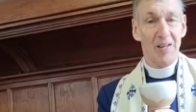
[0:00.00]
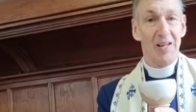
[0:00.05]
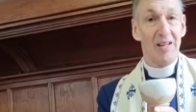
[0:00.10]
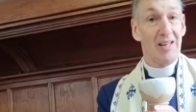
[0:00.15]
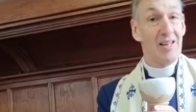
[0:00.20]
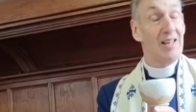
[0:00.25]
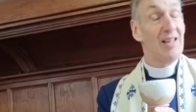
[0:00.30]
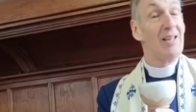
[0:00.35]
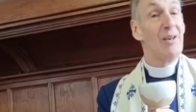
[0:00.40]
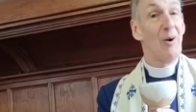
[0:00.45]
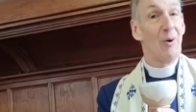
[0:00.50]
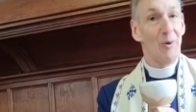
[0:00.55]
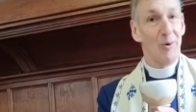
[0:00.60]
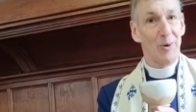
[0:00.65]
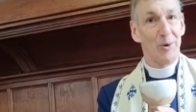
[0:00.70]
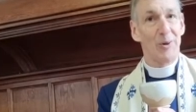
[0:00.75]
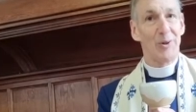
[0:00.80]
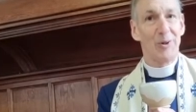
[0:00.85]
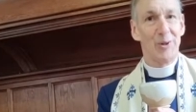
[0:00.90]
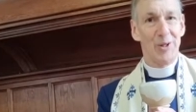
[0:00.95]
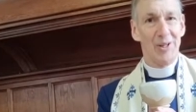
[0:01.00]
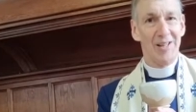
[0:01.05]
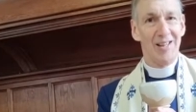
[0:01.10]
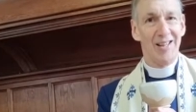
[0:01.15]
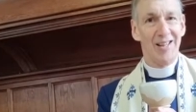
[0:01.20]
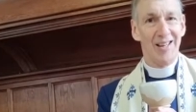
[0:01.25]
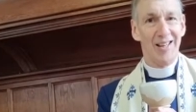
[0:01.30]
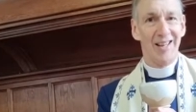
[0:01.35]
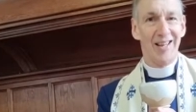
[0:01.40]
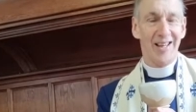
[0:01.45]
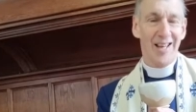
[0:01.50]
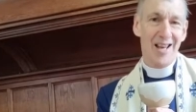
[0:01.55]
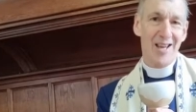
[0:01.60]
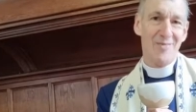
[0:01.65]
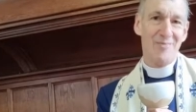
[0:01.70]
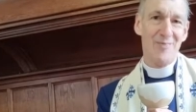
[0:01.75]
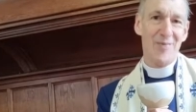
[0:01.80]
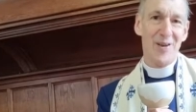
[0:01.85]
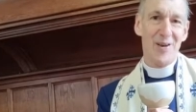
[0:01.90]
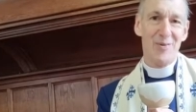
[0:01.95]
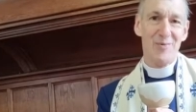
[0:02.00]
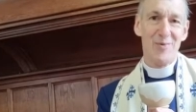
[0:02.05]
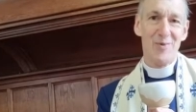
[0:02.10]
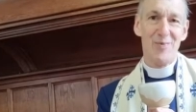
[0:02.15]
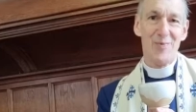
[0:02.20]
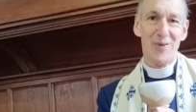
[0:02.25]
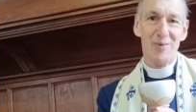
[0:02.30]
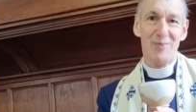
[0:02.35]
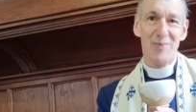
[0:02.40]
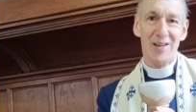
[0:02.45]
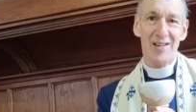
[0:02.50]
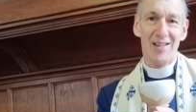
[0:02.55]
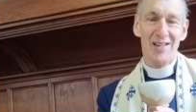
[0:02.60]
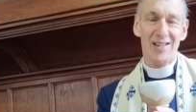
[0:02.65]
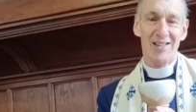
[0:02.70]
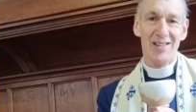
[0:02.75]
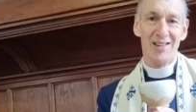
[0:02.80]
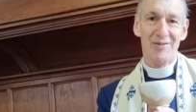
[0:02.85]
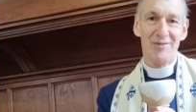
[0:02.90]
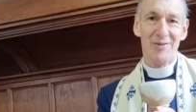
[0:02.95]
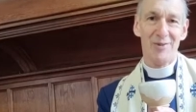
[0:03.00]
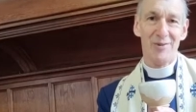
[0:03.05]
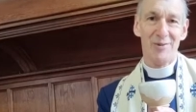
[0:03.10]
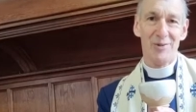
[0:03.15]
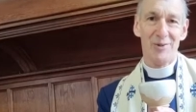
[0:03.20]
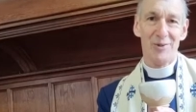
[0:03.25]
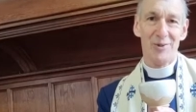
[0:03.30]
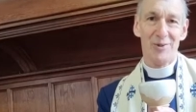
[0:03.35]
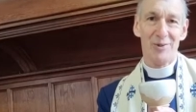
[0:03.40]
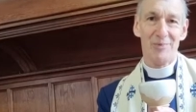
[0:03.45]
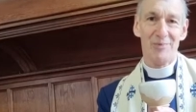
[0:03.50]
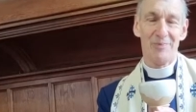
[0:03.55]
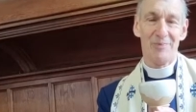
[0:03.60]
he or she, it can be a woman minister of course.